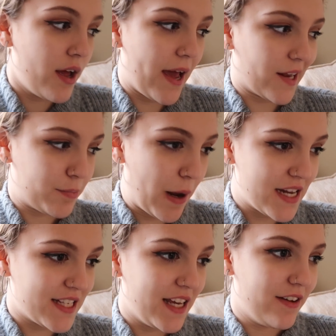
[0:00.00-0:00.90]

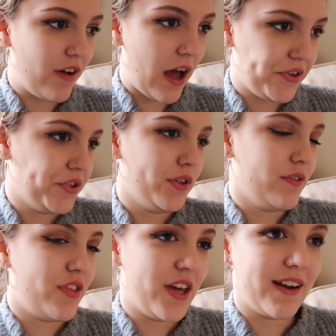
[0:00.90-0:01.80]
expensive
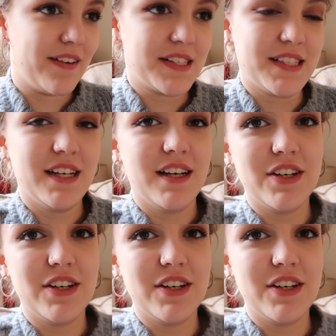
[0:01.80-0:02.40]
adult things that